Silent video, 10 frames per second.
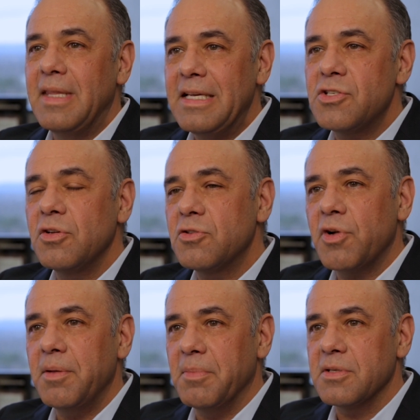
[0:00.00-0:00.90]
These two
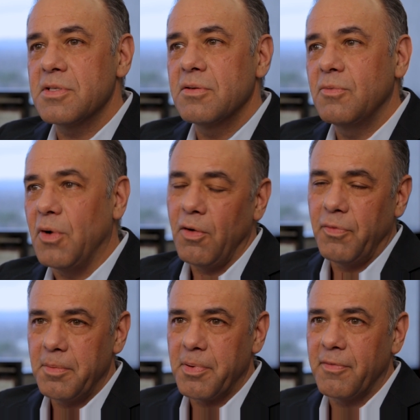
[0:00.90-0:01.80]
treatments will
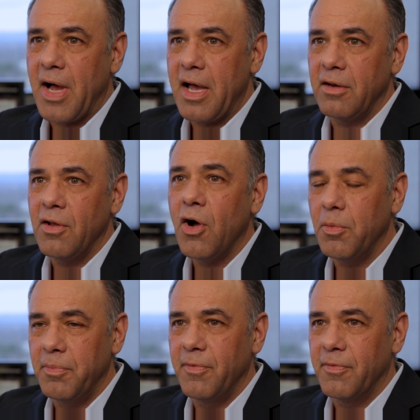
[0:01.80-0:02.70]
hopefully provide
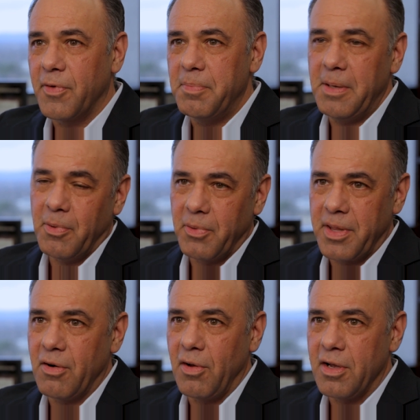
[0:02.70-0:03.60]
hope for people
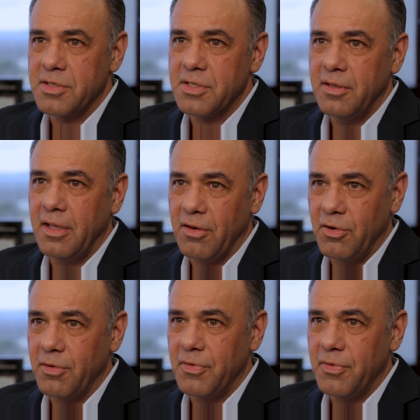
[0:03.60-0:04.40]
with hair loss in the near